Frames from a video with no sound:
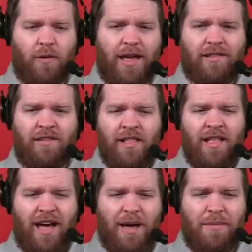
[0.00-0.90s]
wins.
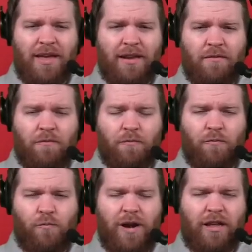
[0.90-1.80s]
I mean,
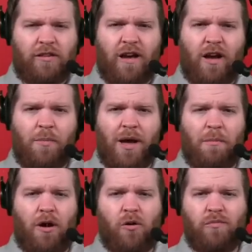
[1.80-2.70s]
we could talk about
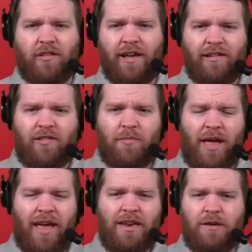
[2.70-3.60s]
Mahomes' legacy,
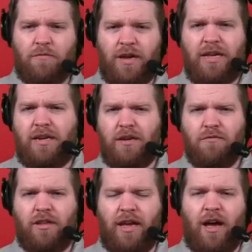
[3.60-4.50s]
but Andy Reid, he
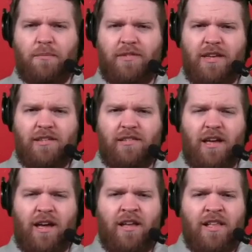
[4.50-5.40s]
really upped his
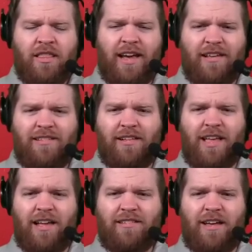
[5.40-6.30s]
legacy
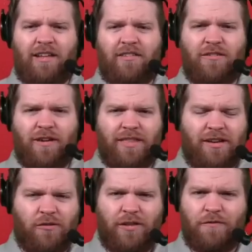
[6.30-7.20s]
last night, too. I
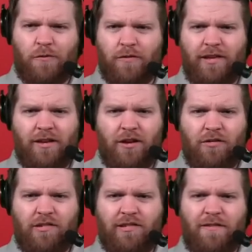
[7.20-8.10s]
think only 14
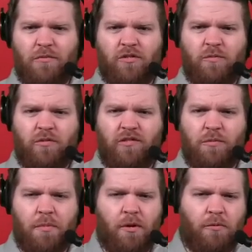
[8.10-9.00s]
coaches have multiple
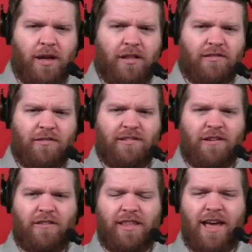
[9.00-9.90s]
Super Bowl wins, so he's
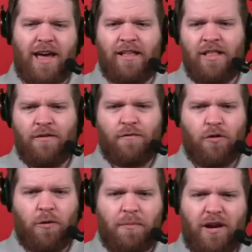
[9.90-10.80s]
entered that.
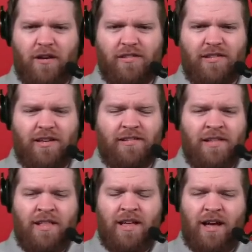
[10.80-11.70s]
4 appearances.
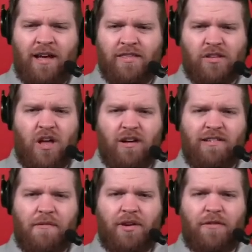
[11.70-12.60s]
The
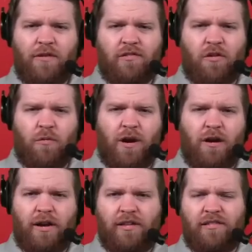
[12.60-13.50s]
longevity of his
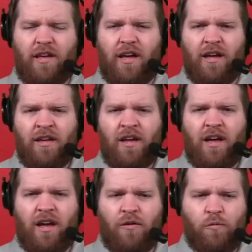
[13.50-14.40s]
career is
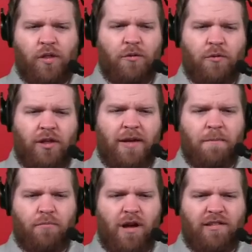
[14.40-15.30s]
really, really
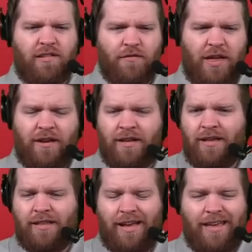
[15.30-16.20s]
impressive. And,
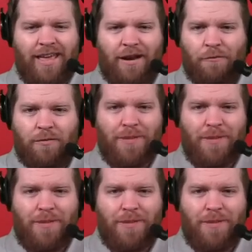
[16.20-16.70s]
again, with